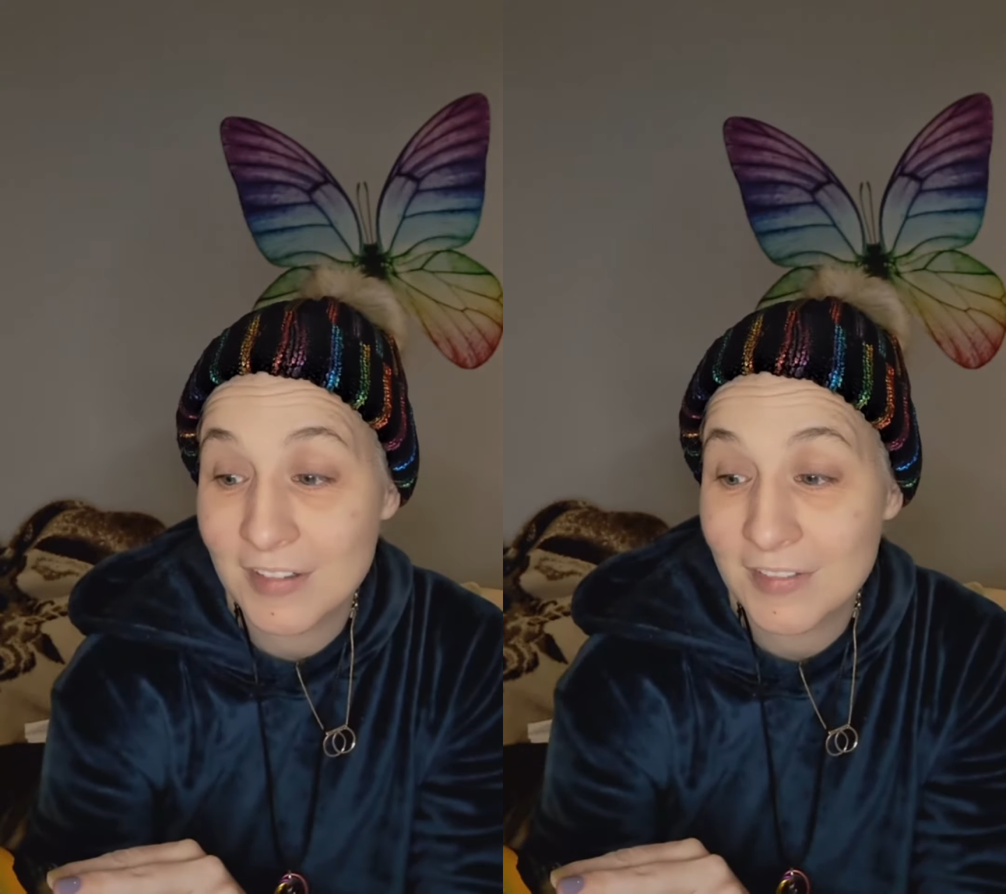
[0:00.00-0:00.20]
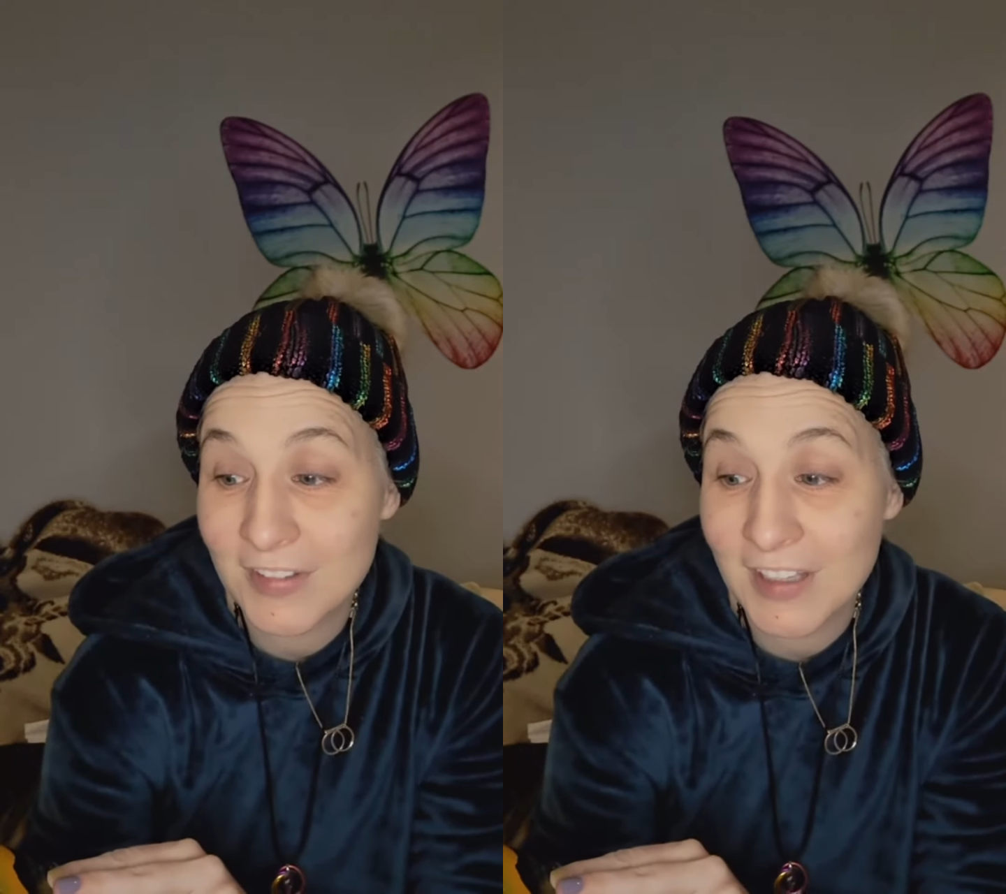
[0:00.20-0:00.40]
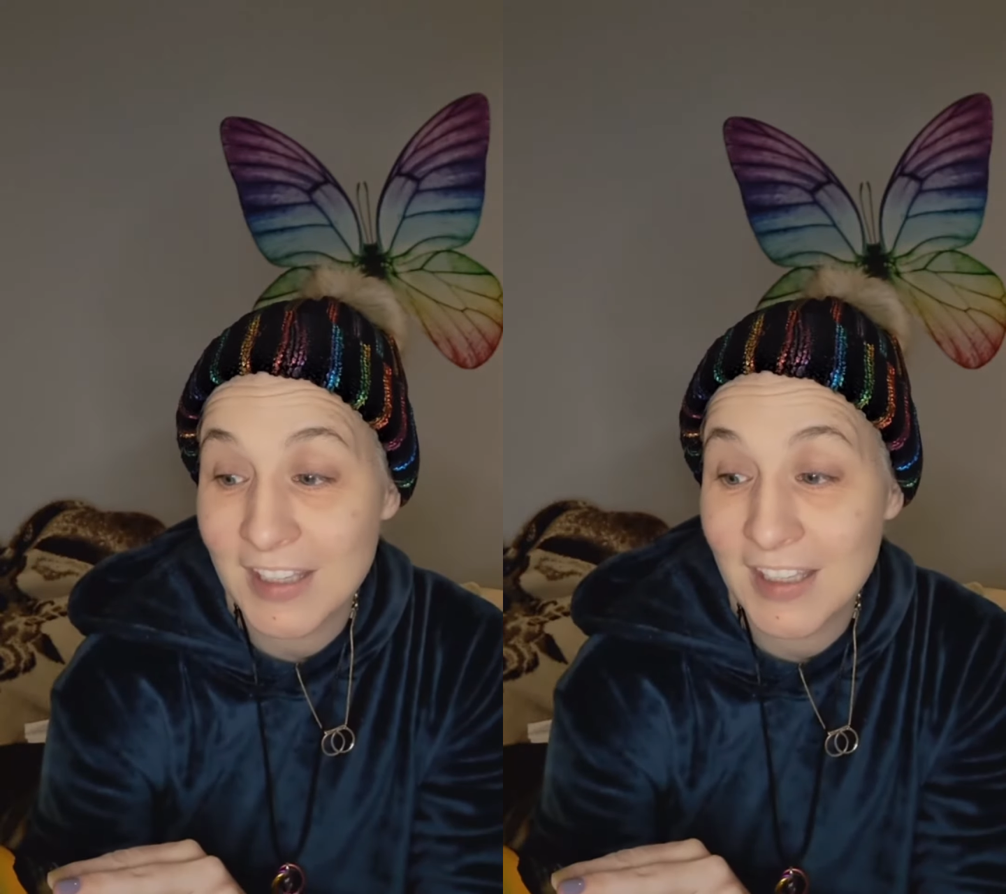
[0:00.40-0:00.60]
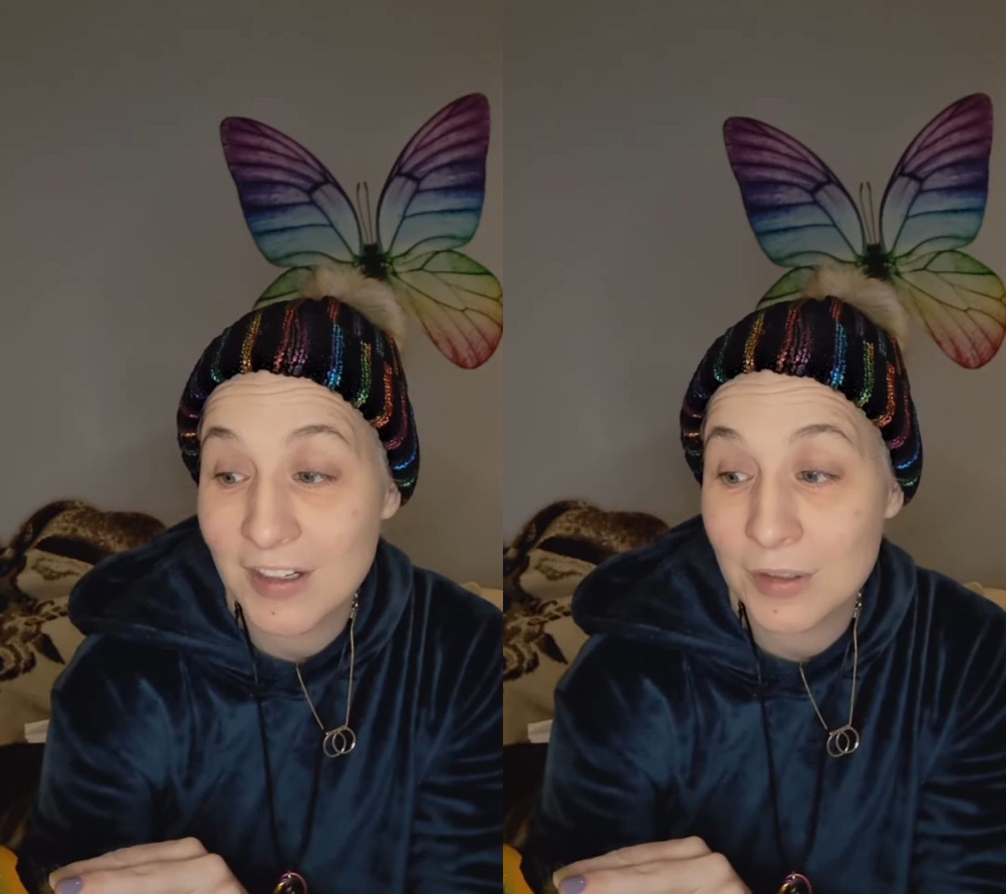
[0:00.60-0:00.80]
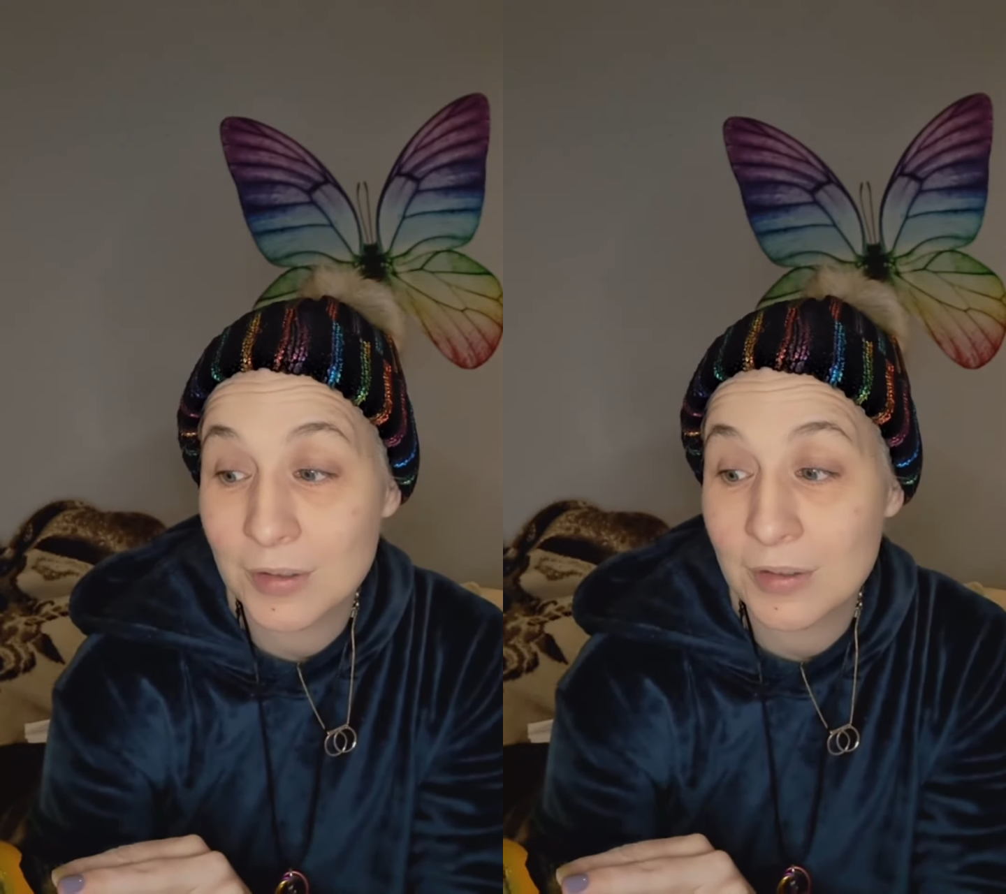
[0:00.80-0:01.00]

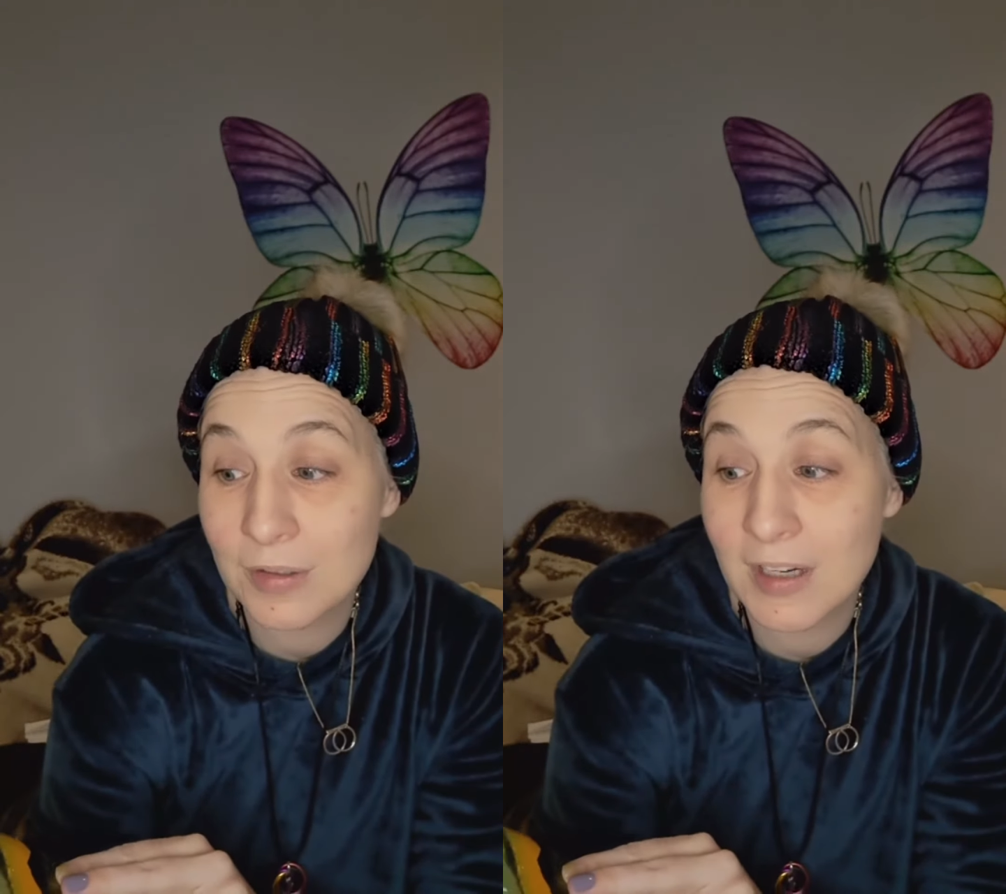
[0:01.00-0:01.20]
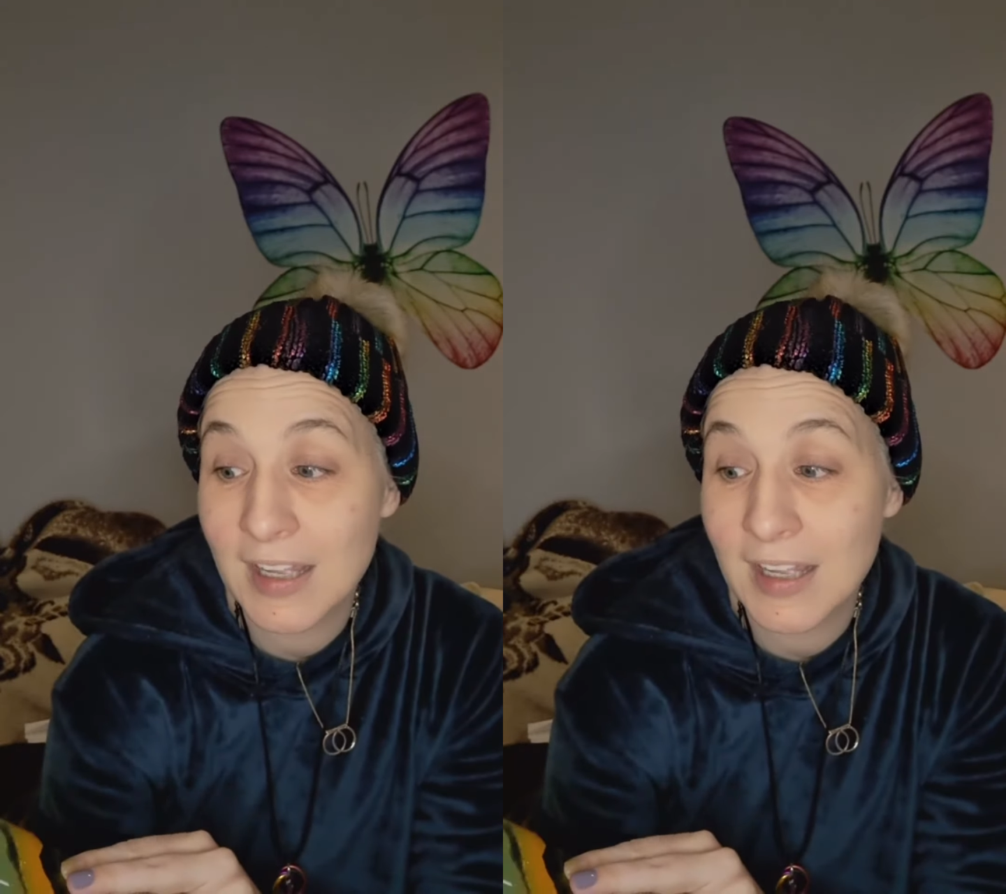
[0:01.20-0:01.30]
Flahito